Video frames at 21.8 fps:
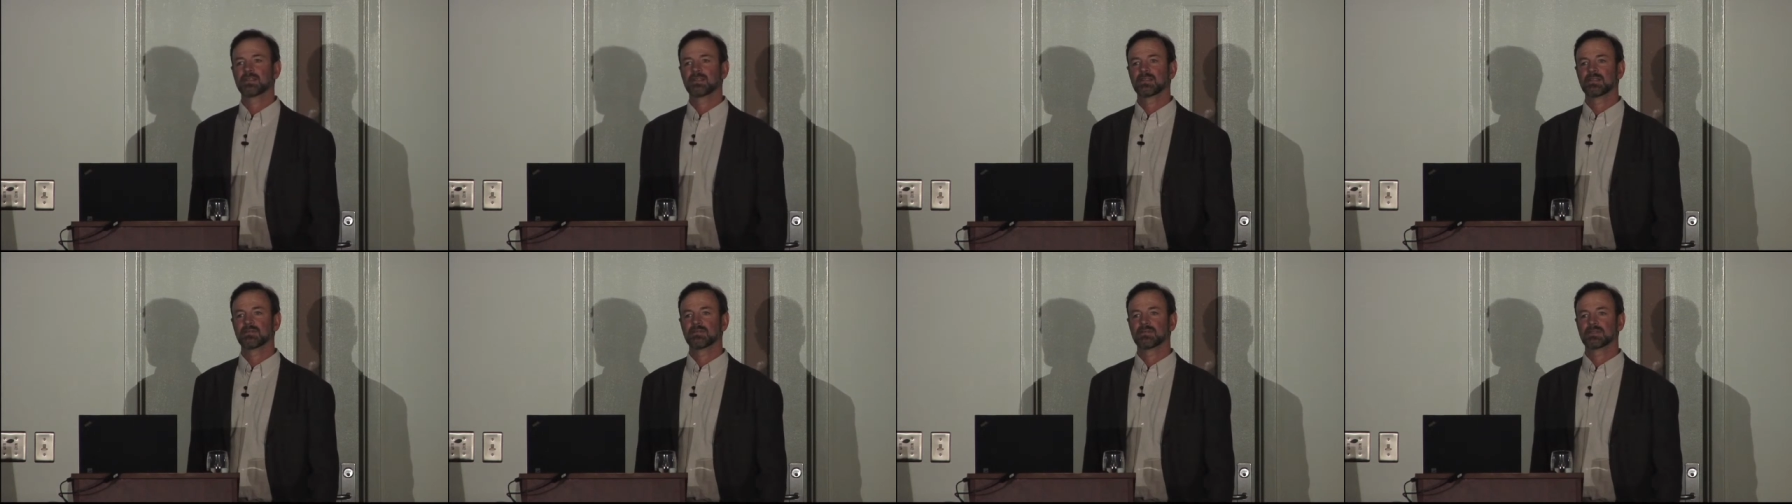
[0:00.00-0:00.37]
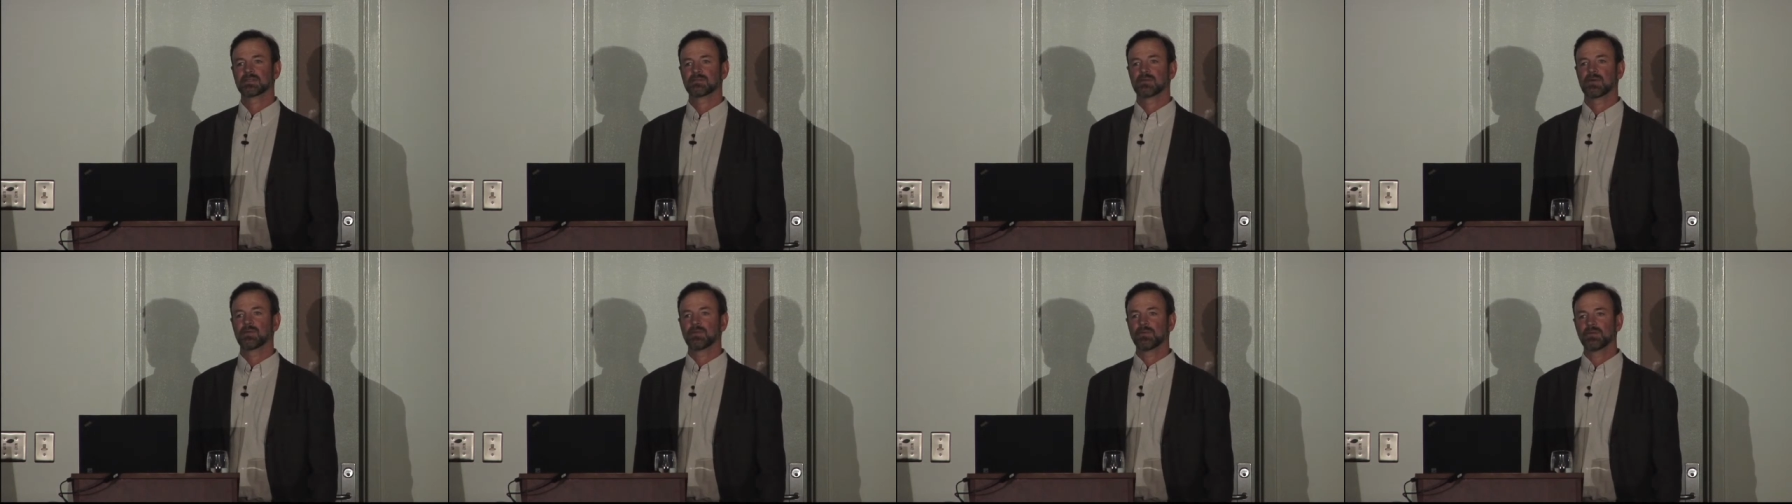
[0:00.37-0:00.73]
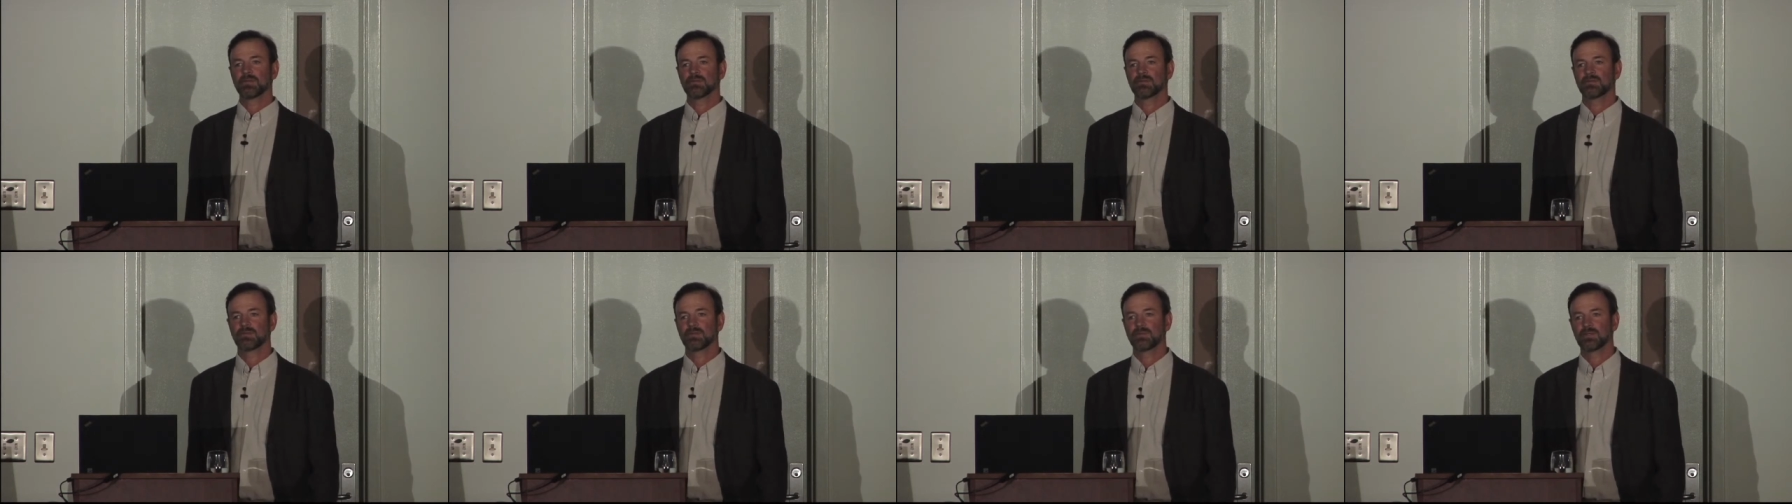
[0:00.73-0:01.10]
That was what
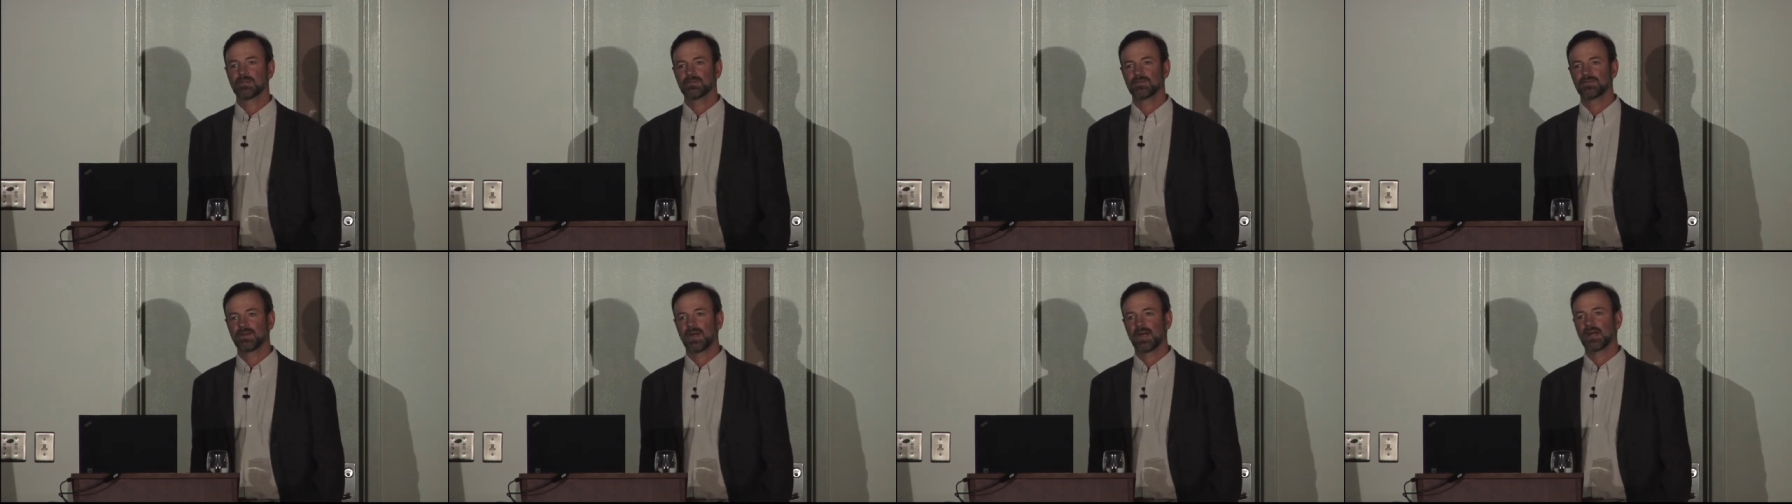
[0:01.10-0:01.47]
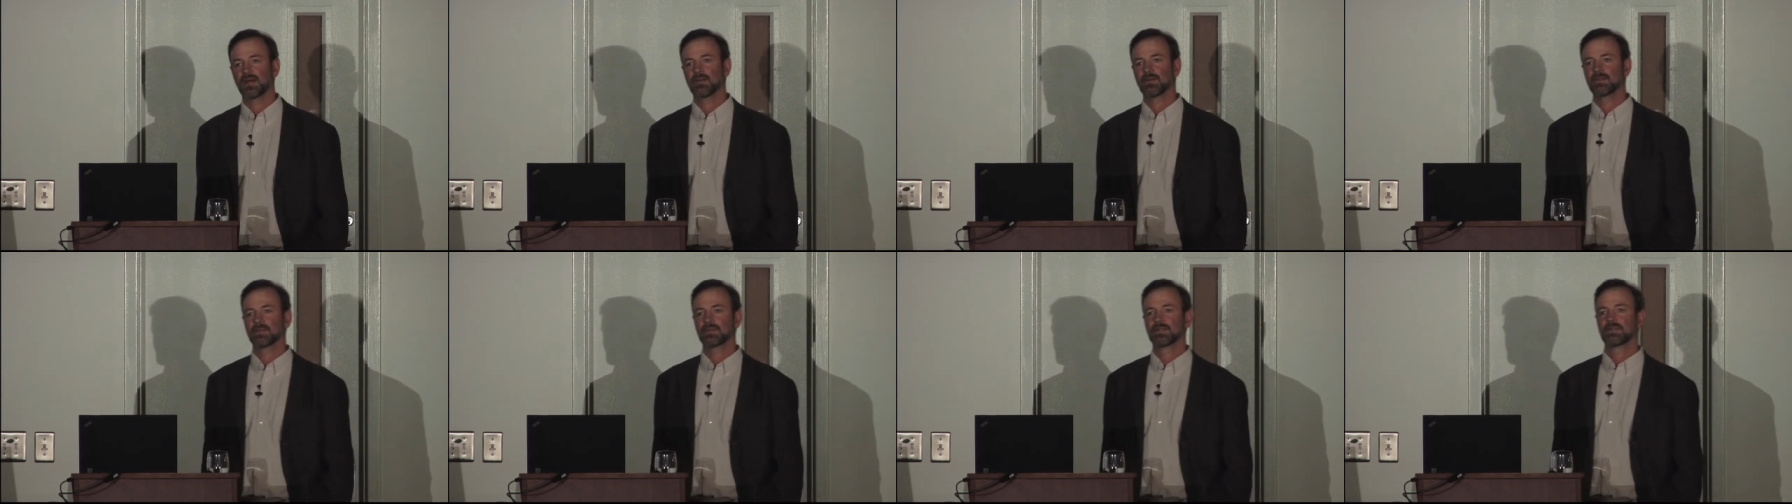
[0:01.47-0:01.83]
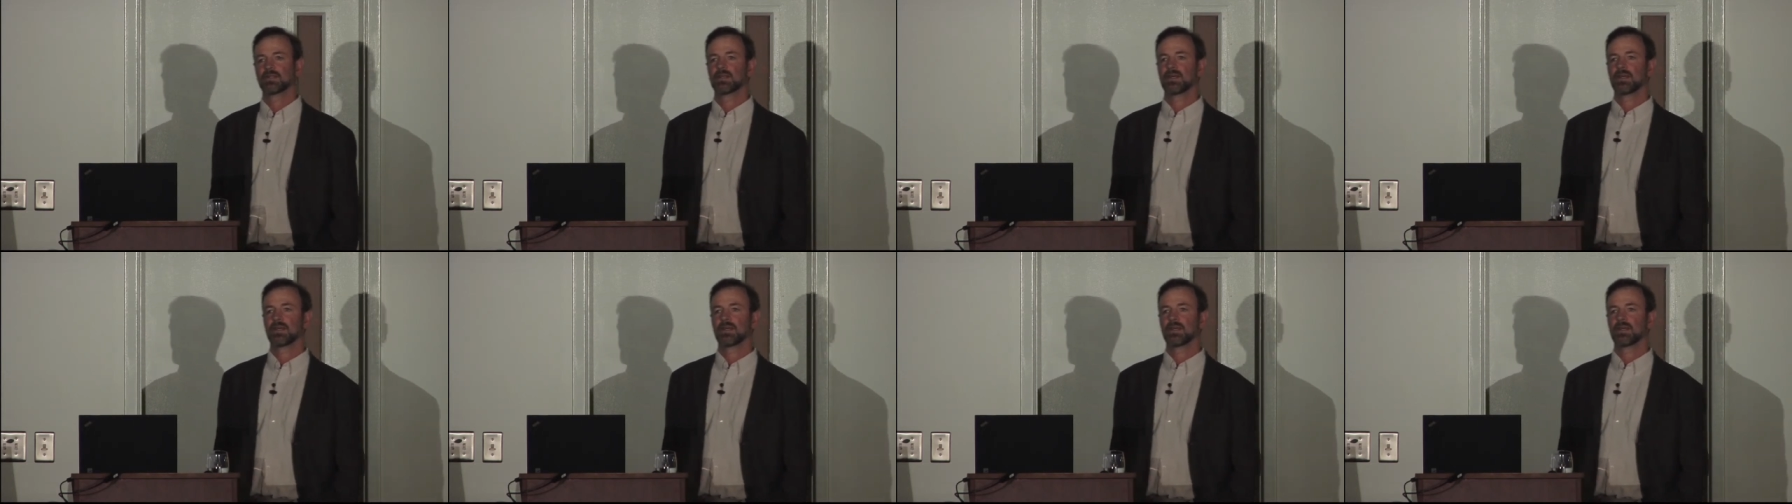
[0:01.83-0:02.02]
we've we've found.